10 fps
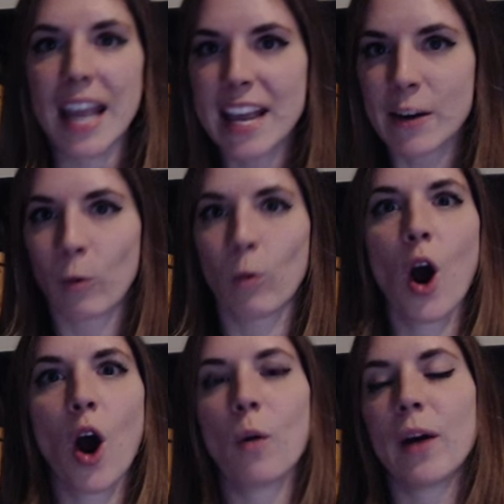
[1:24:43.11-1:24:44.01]
in a
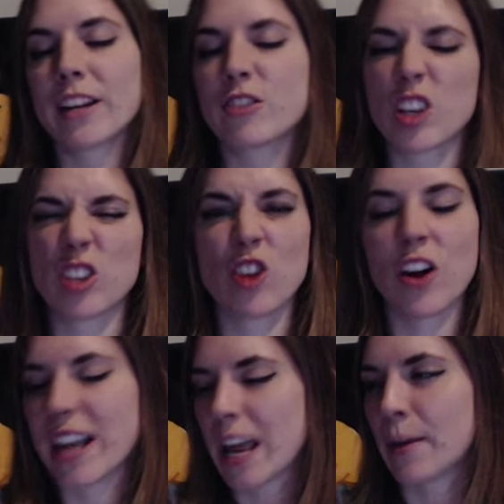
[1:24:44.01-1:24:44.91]
row, where I can just like start
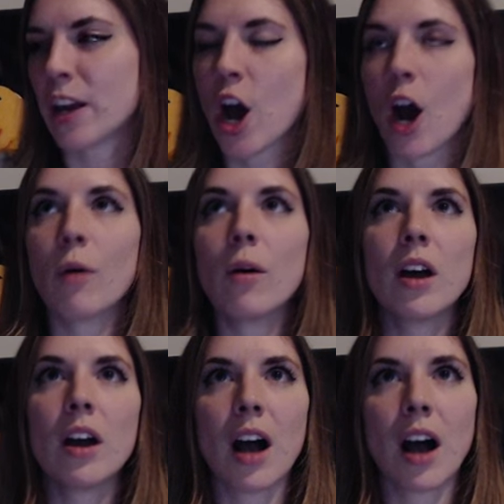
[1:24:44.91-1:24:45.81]
a game and go.
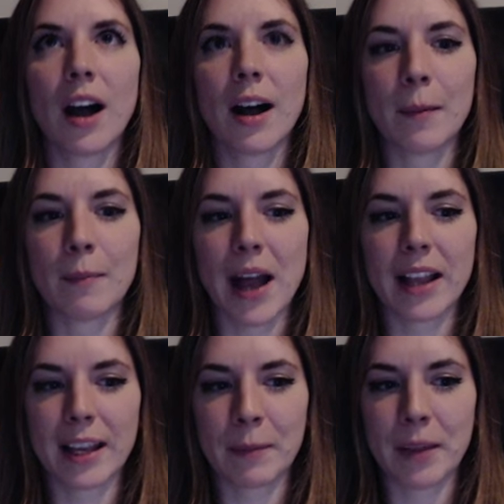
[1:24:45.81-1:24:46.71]
I
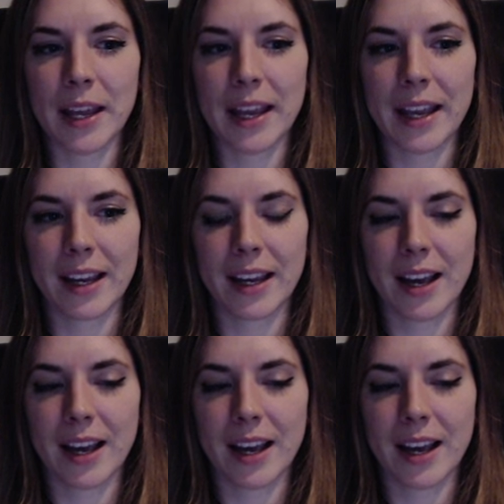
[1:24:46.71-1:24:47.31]
like playing